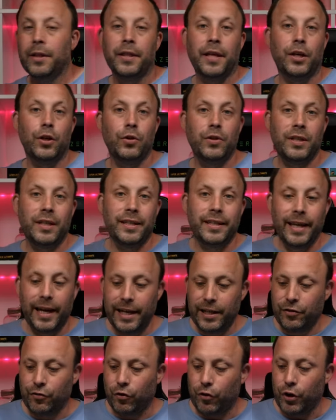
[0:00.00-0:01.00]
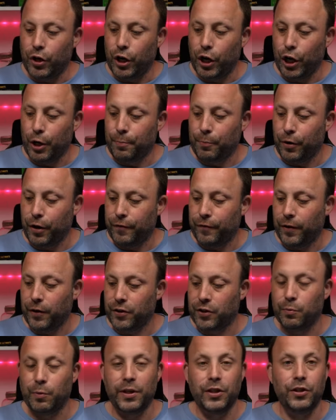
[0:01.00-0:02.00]
They're using Gateron low-profile
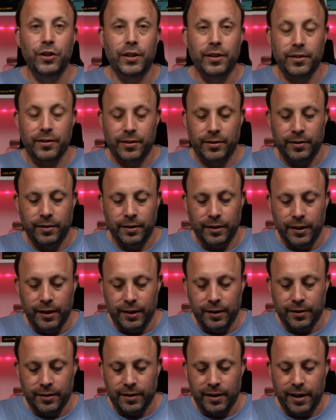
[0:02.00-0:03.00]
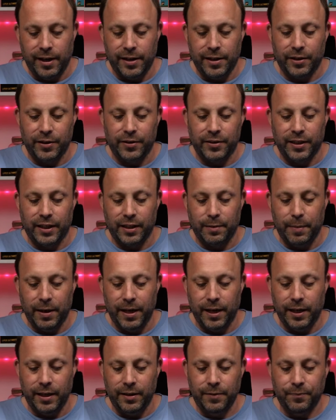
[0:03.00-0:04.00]
switches. So here you can see them
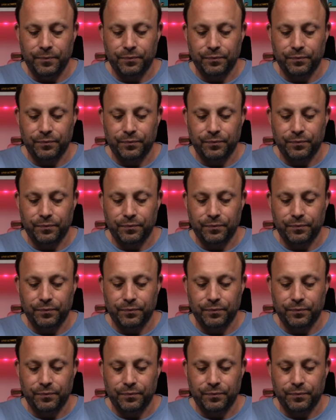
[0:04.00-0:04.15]
here.